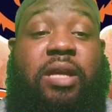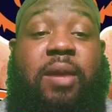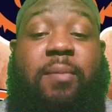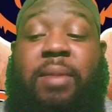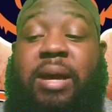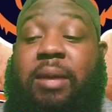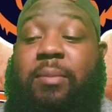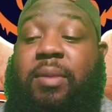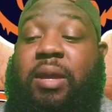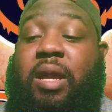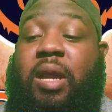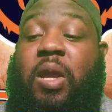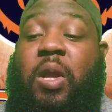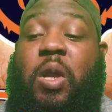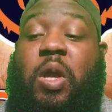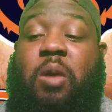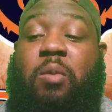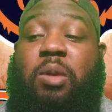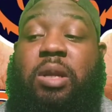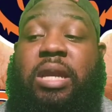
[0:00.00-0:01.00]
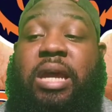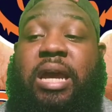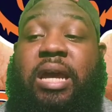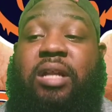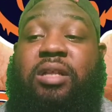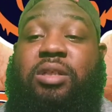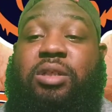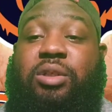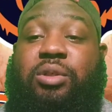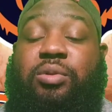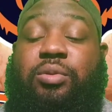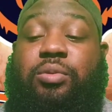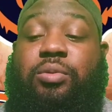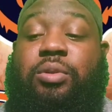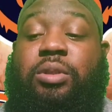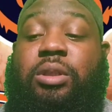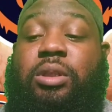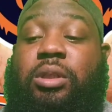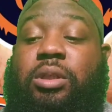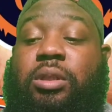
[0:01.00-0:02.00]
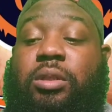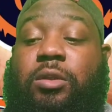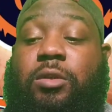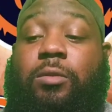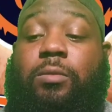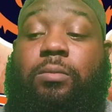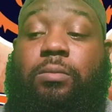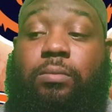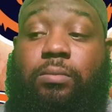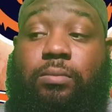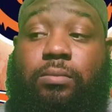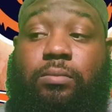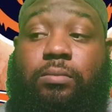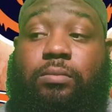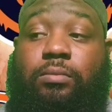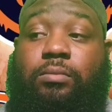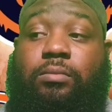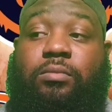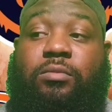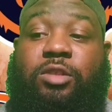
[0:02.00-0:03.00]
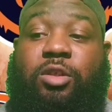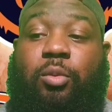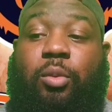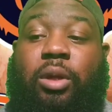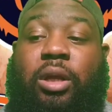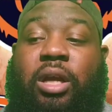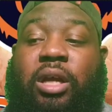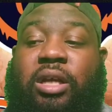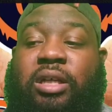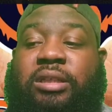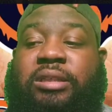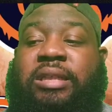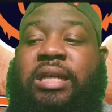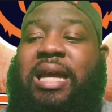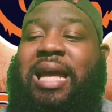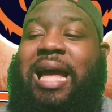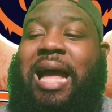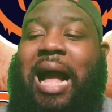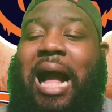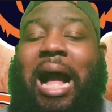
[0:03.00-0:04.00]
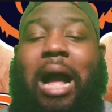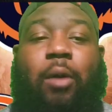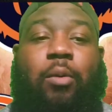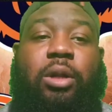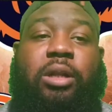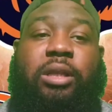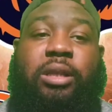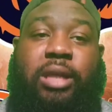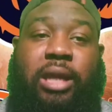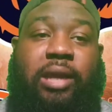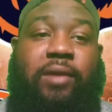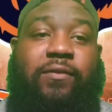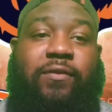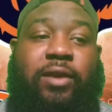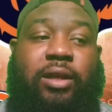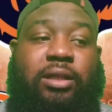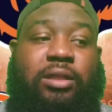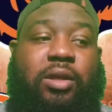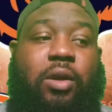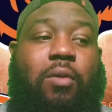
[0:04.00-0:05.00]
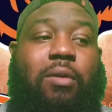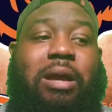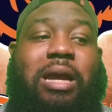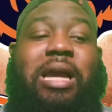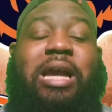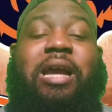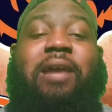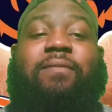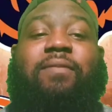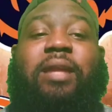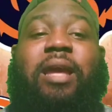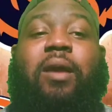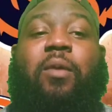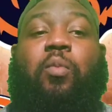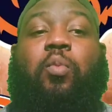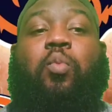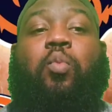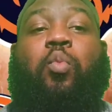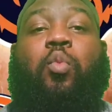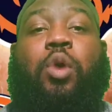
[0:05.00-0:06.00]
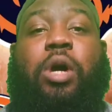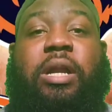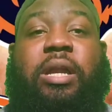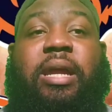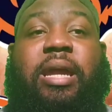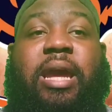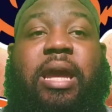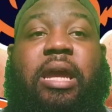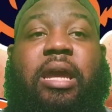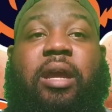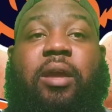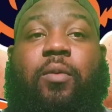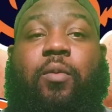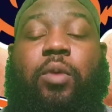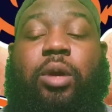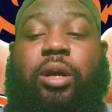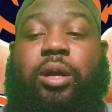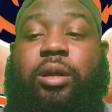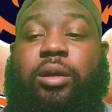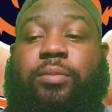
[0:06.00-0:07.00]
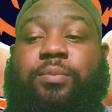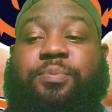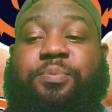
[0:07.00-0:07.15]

It might be coming down to, because our defense gonna have that one game where